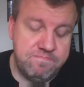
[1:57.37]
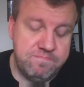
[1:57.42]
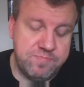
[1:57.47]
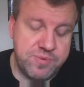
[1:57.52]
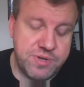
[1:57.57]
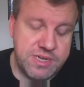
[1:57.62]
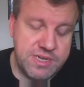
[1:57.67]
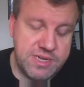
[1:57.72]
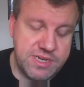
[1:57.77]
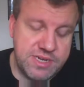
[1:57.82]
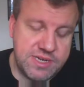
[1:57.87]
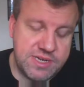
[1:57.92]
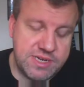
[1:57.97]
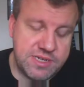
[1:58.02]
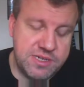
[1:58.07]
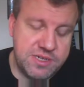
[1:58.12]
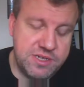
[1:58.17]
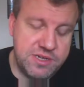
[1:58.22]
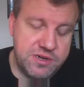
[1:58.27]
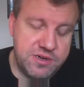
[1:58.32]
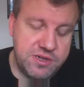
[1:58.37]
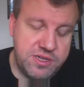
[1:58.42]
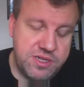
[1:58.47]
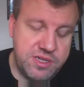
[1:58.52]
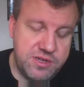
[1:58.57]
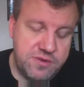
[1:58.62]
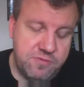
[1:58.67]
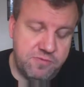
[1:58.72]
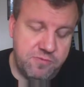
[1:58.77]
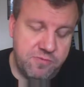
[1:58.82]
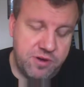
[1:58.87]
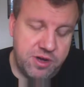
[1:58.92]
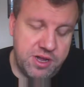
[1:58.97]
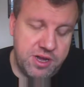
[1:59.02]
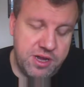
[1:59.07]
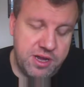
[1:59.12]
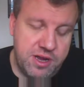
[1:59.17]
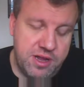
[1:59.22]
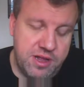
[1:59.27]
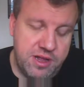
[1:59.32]
But yeah, there's this
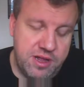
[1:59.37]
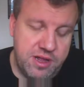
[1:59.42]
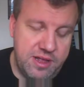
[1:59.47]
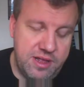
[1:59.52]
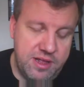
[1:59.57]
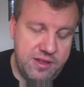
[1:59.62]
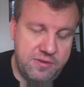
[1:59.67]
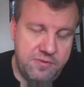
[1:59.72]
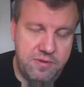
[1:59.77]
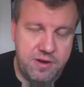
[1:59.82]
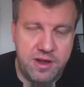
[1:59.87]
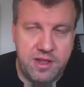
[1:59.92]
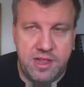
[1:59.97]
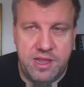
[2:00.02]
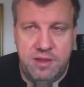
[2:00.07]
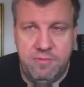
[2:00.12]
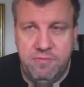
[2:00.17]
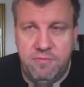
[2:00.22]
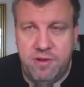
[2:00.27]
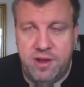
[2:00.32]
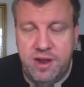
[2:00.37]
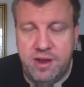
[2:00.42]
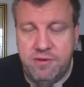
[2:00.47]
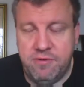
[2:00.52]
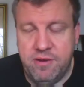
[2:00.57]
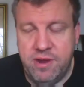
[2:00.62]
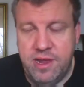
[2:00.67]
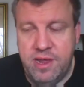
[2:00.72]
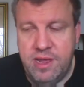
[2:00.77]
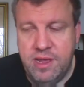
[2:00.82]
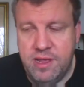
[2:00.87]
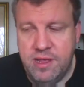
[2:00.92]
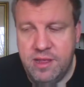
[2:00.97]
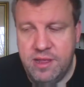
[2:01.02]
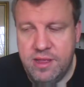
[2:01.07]
one Israeli winery